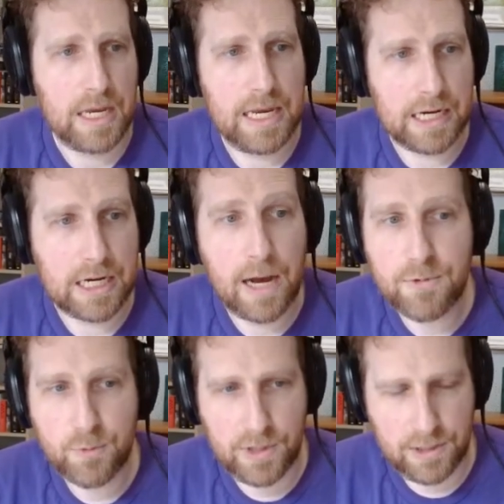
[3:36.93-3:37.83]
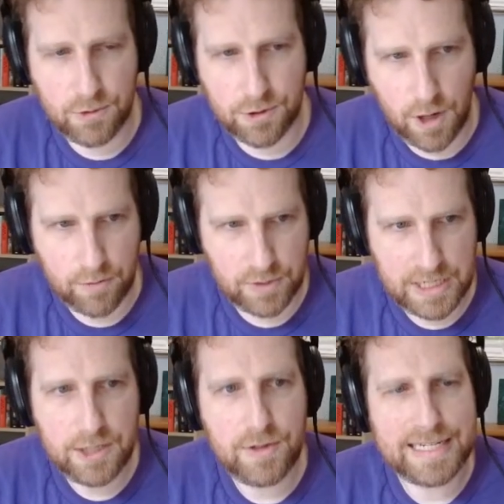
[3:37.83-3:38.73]
It comes with
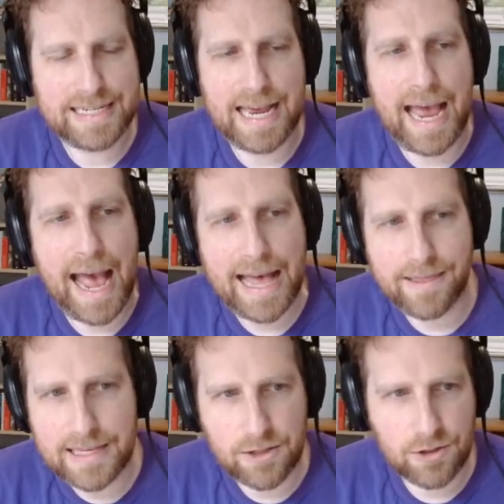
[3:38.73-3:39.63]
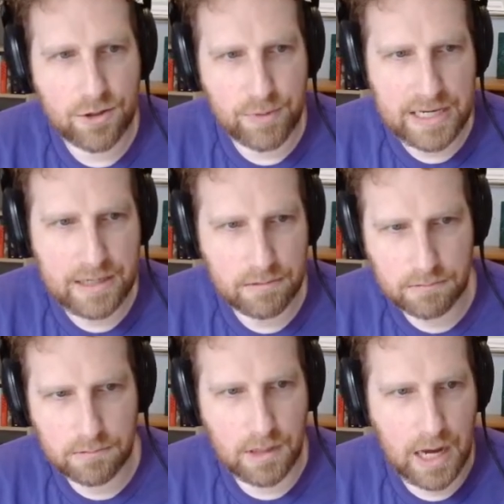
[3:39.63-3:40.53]
user.read. You need to add these three:
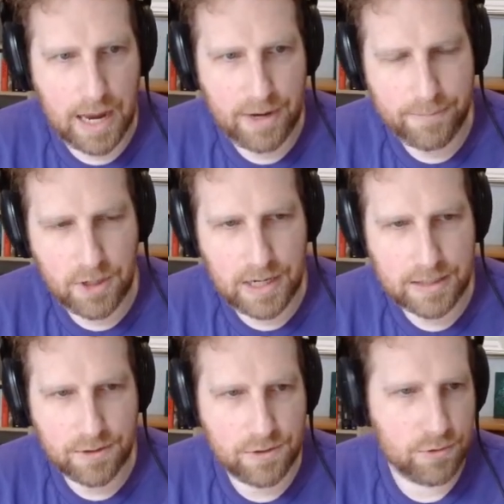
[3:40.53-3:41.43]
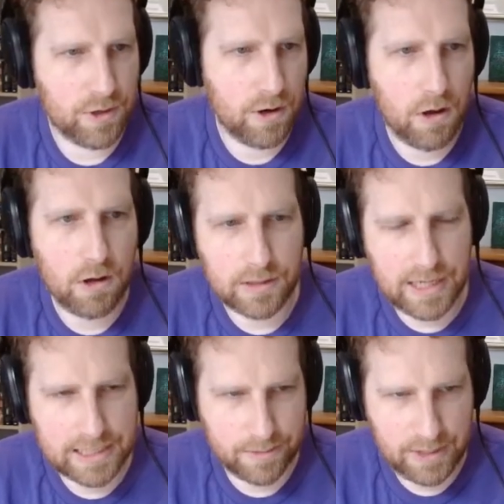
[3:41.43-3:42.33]
imap.accessuser.all,
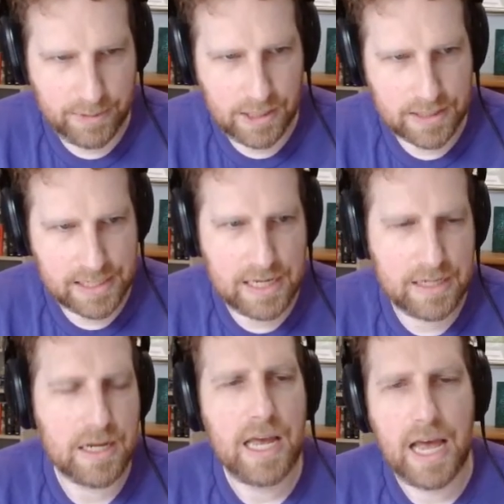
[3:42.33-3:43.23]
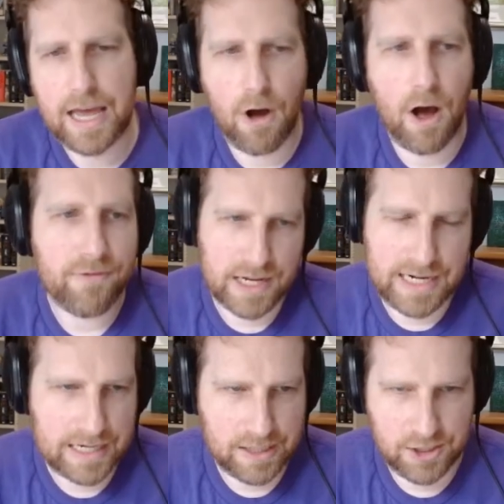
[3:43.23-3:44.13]
smtp.send, and offline
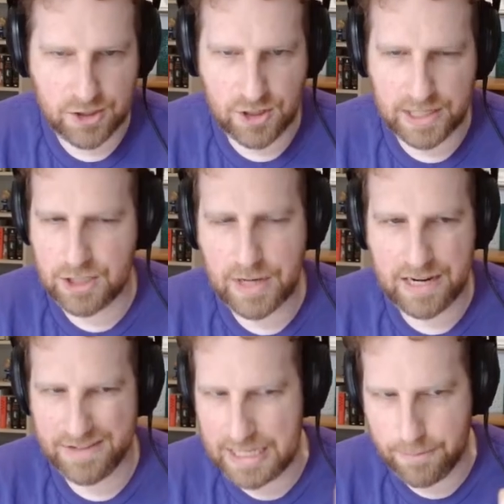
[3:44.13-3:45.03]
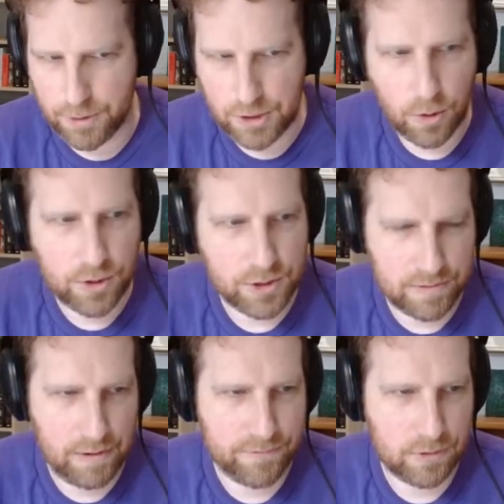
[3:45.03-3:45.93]
access just lets you kind of keep the tokens
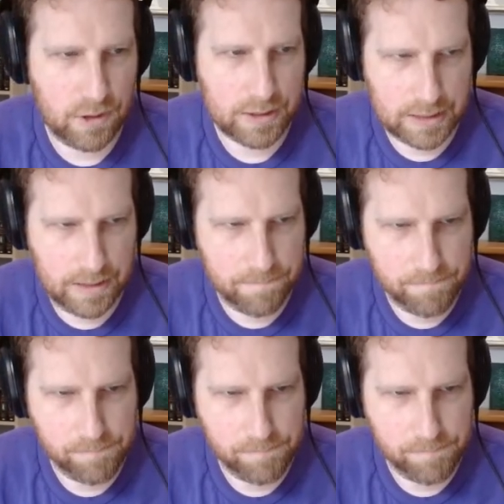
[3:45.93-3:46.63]
around for a long time.